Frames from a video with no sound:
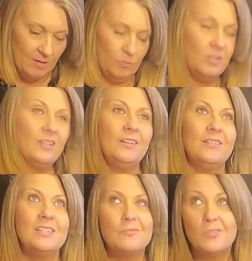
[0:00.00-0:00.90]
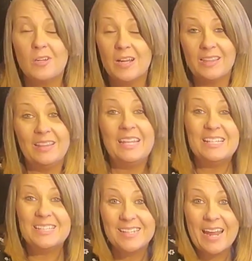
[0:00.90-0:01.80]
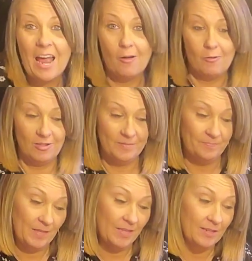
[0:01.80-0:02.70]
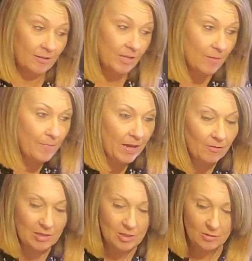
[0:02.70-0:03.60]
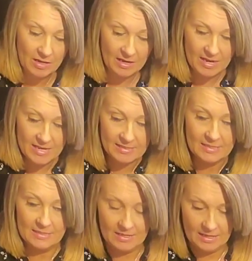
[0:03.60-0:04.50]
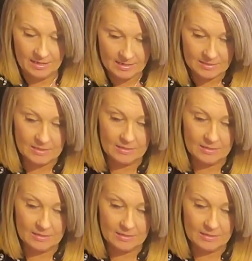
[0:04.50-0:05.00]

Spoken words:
We'll cook this for at least an hour, and then I'll come back with you guys, and